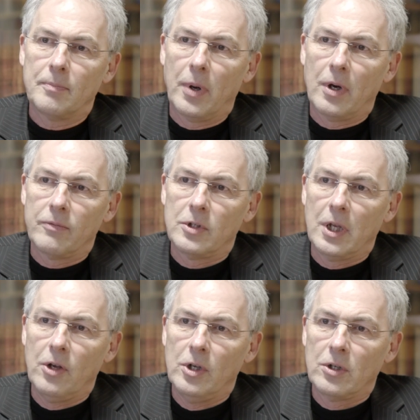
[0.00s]
part of a
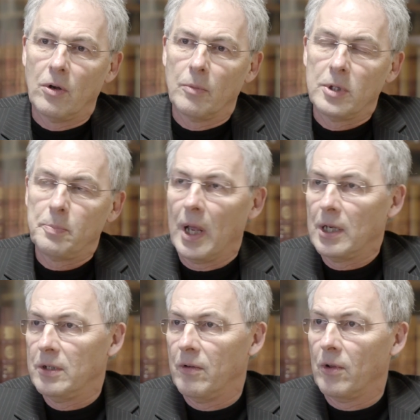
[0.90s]
series called
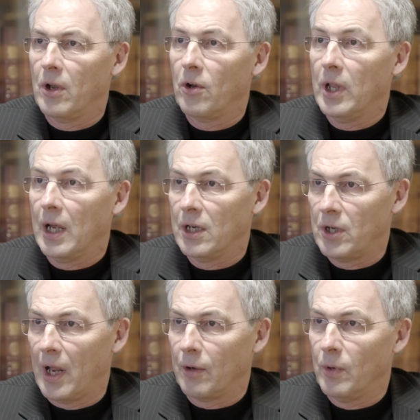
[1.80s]
Perspectives on the
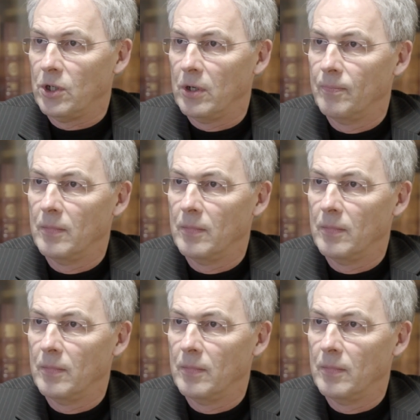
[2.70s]
English Language.